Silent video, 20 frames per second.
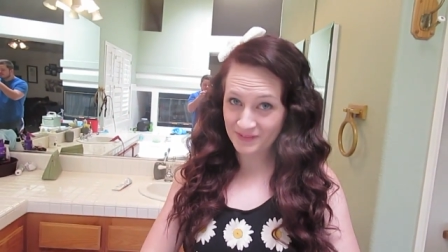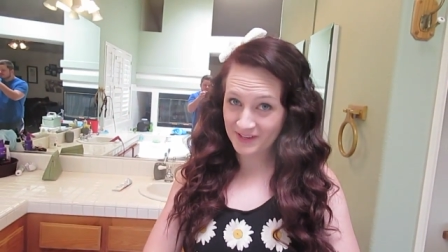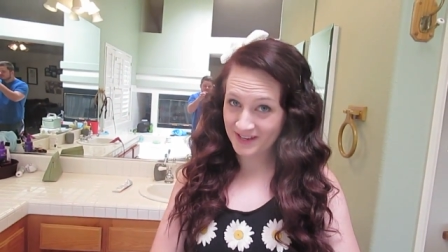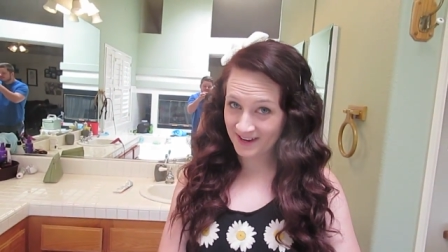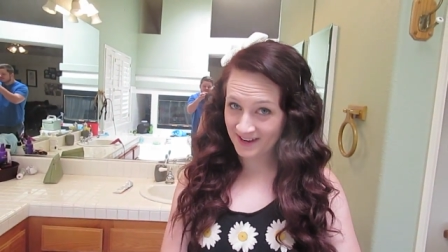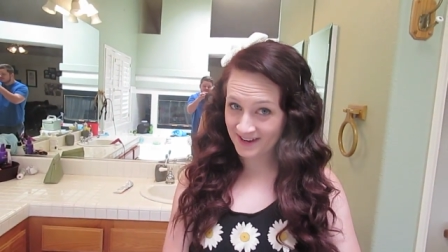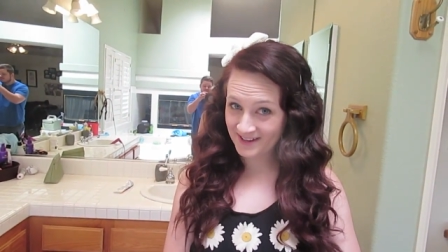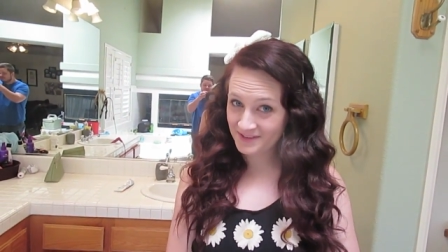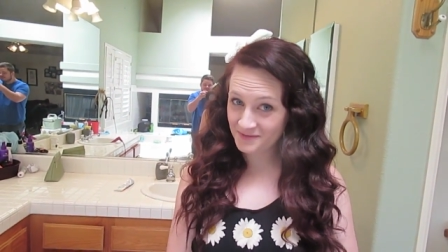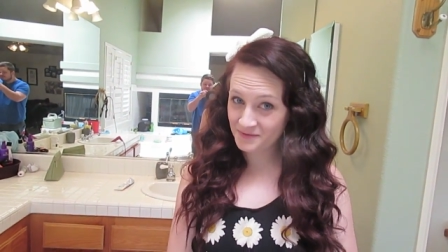
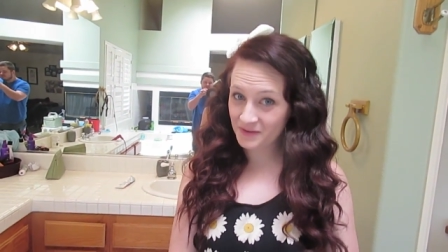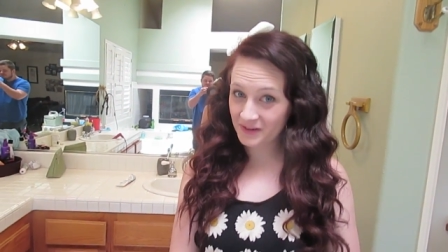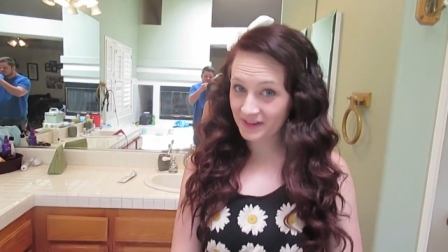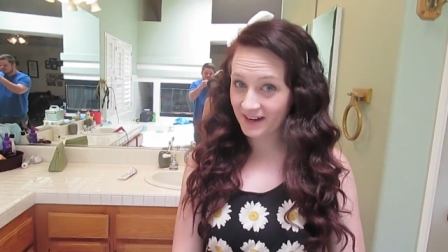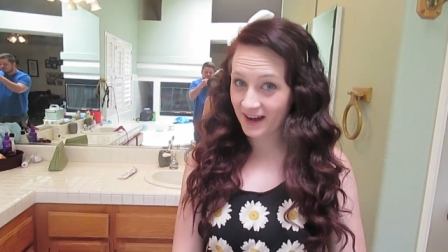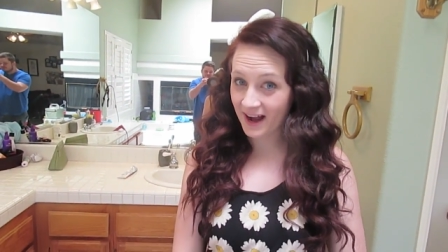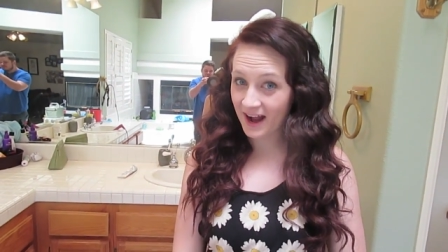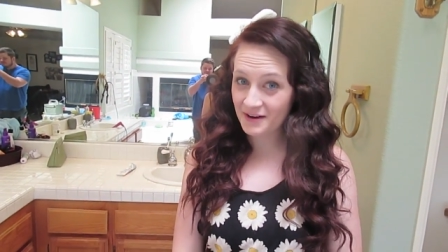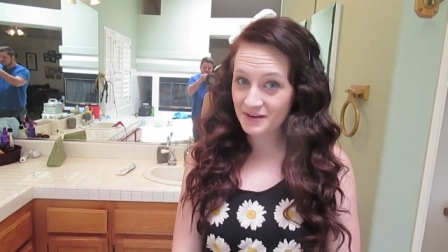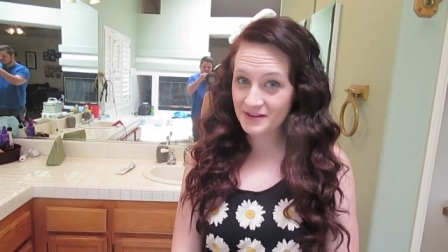because I'm
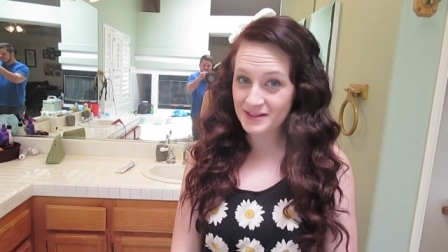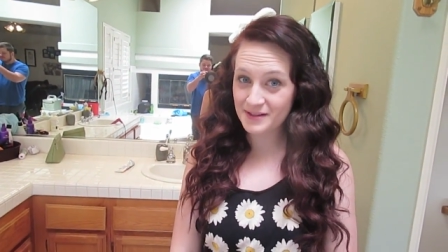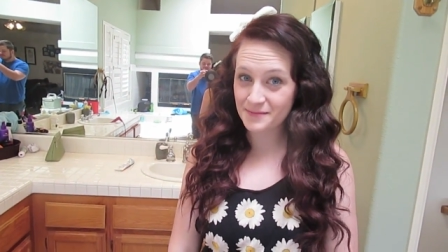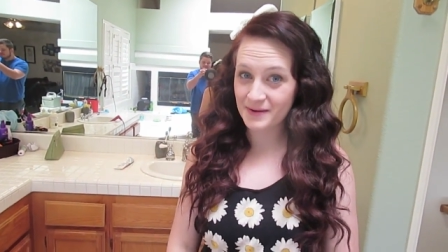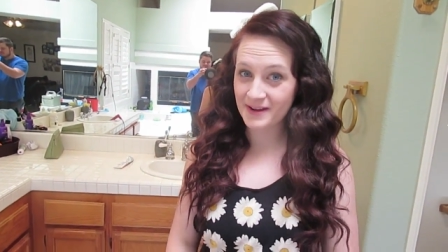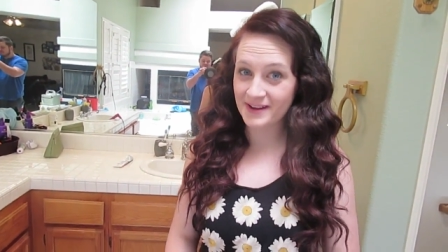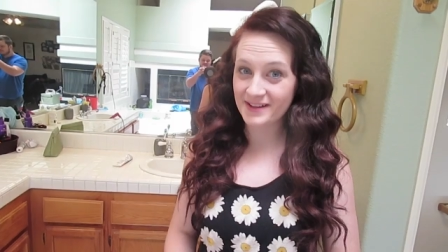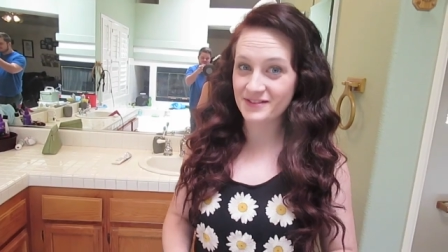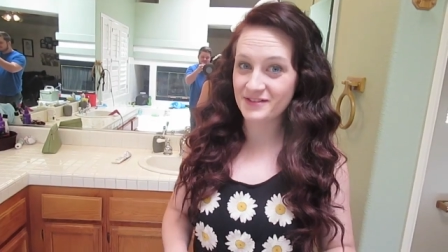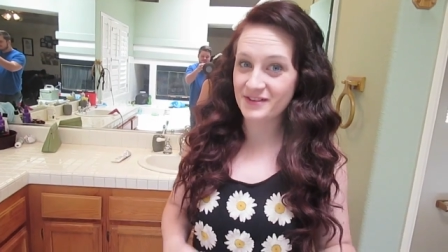wearing high-waisted
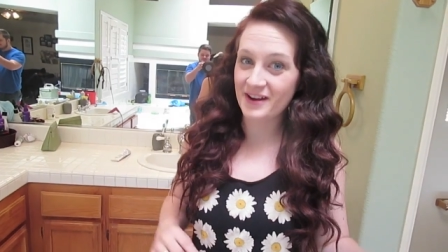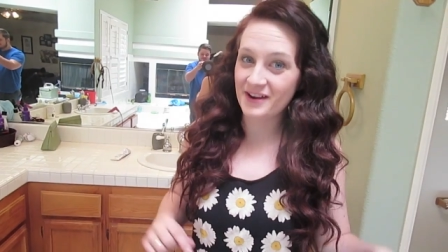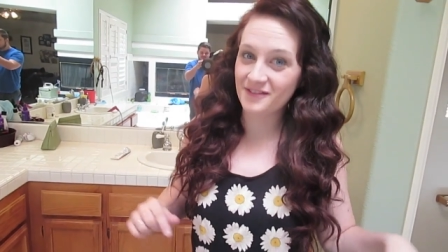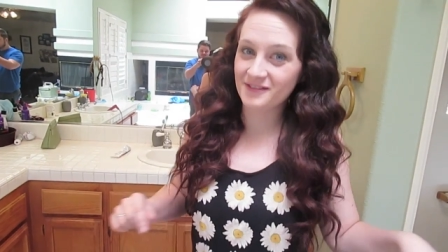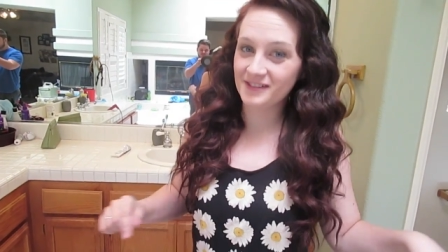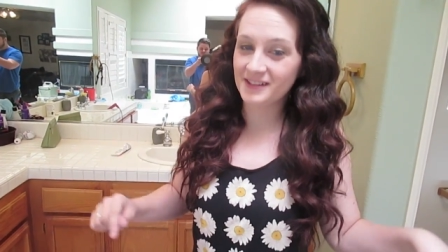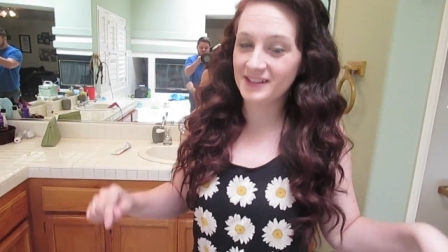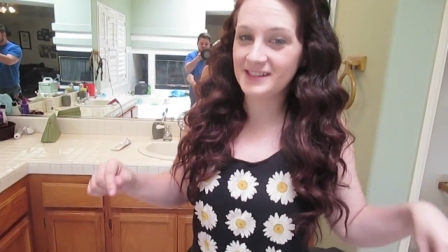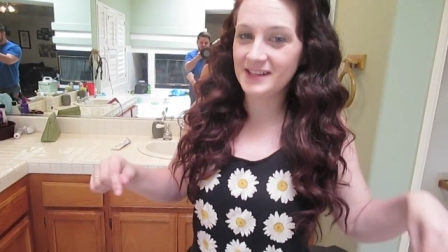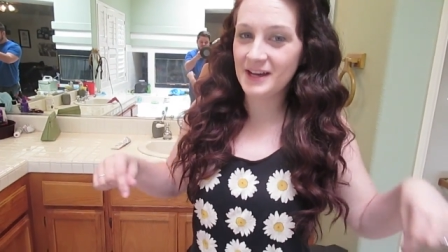pants, you
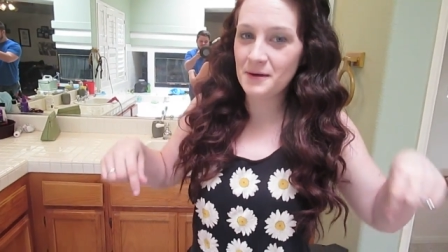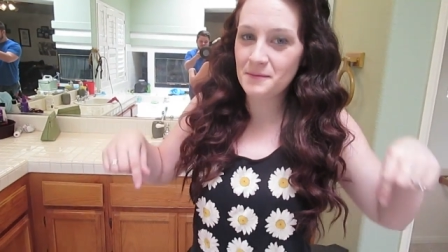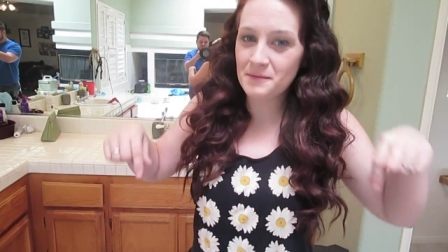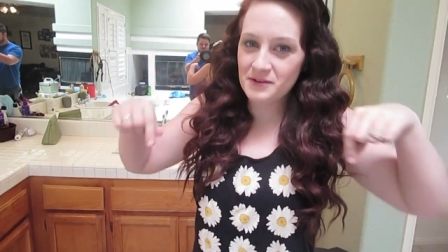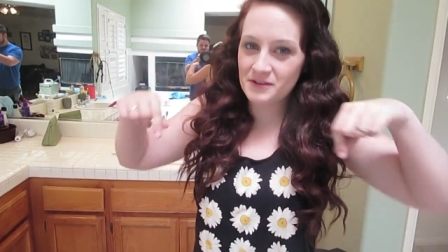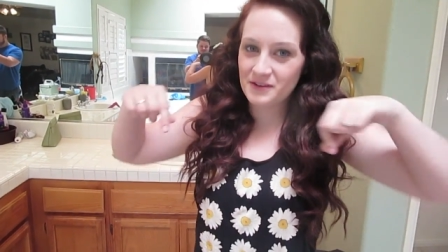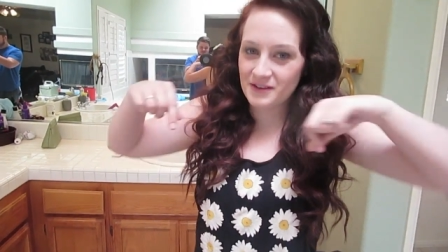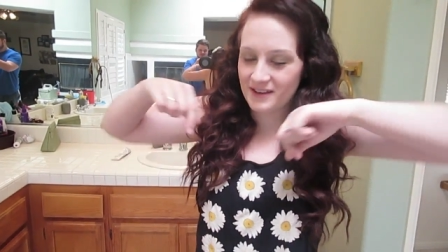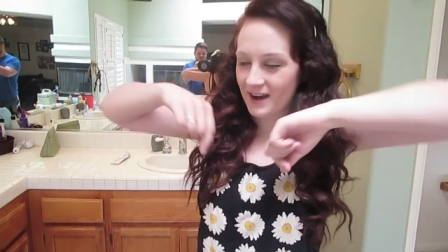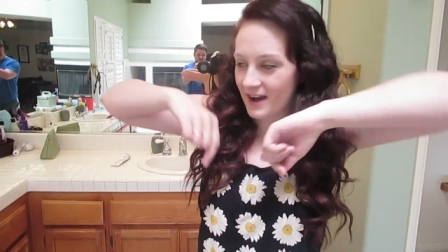can't really tell, but
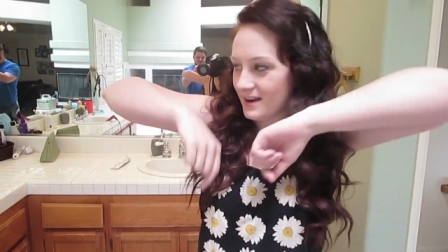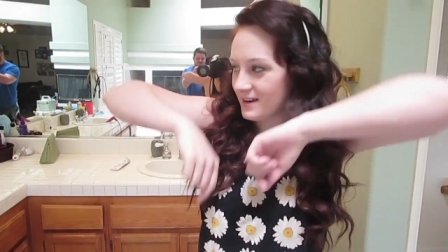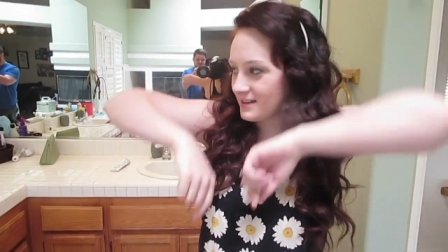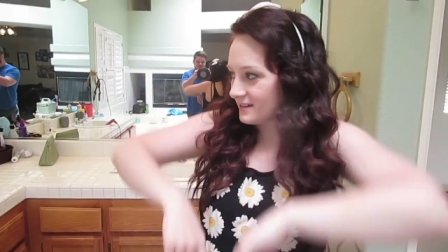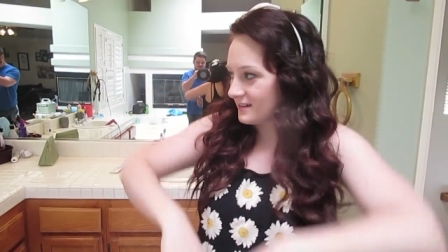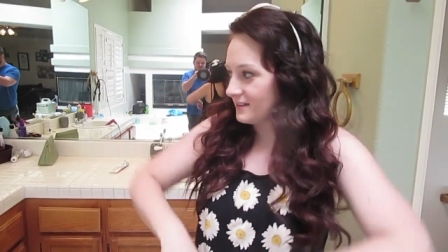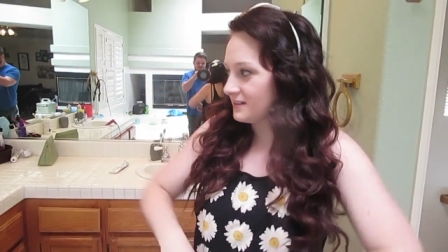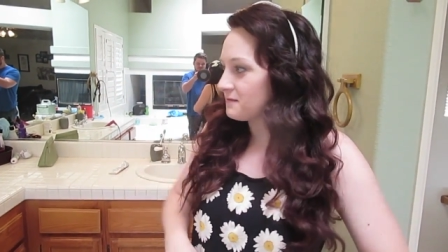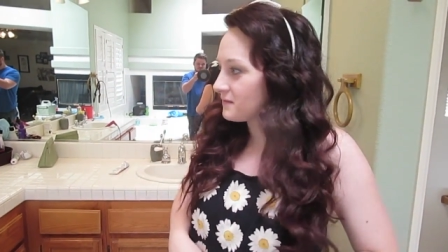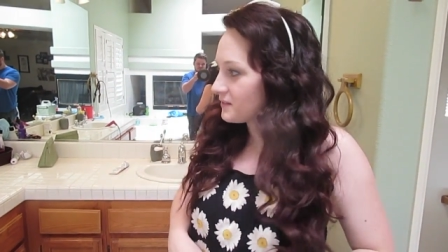you could kind
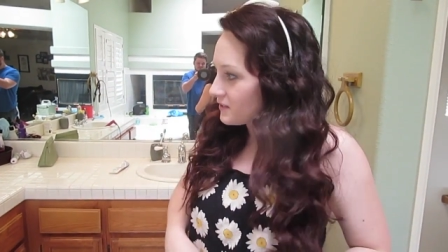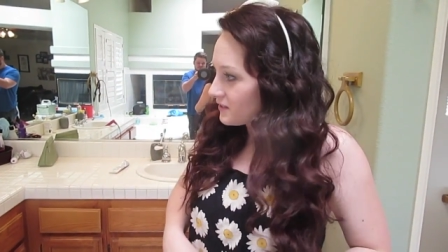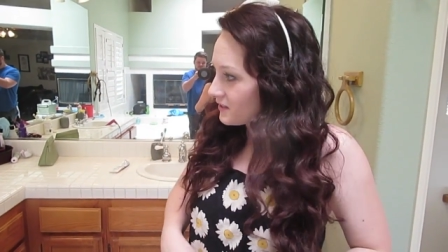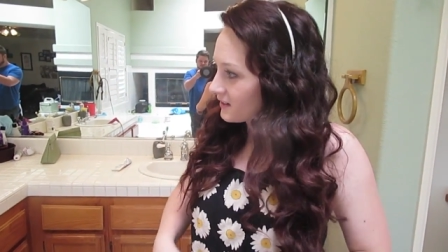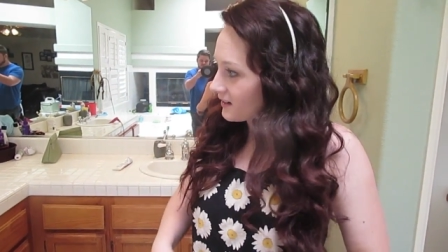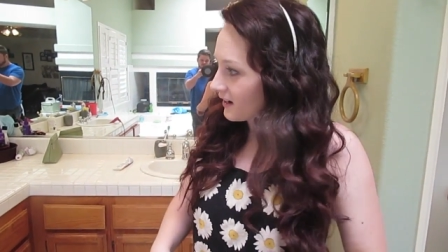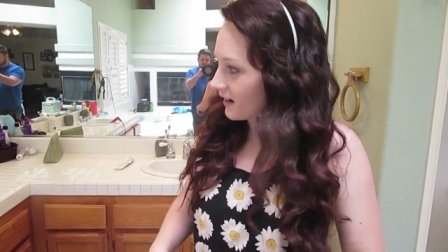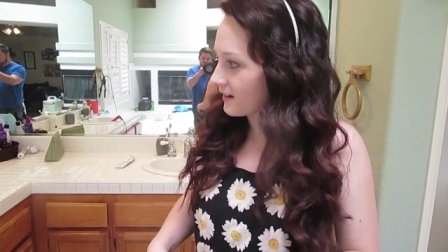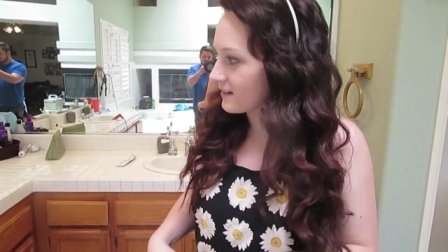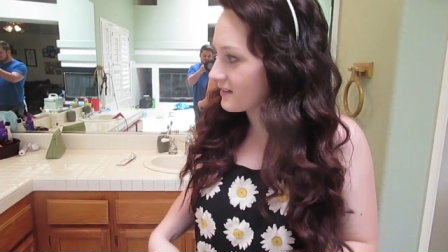of tell, you
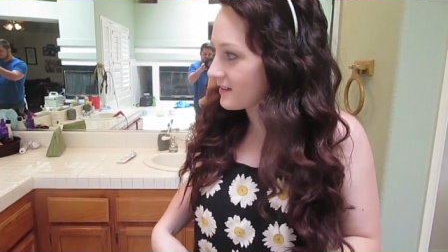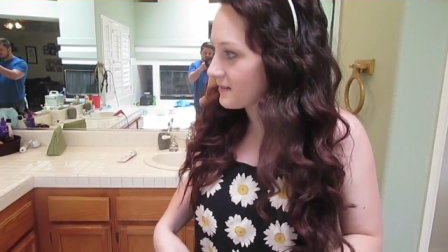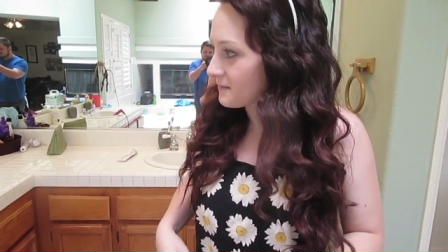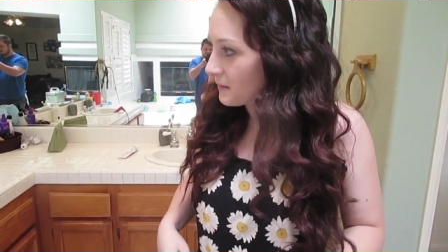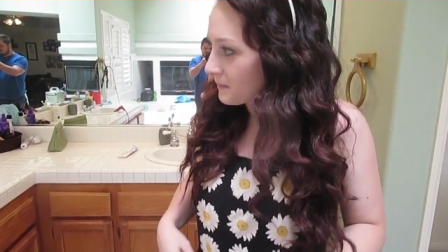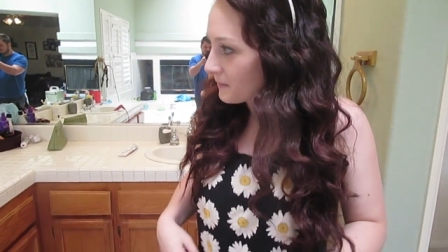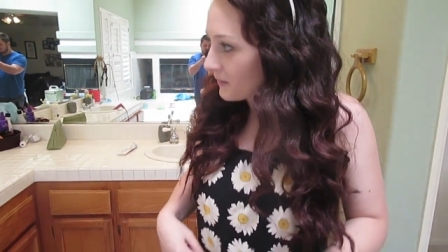could kind of see my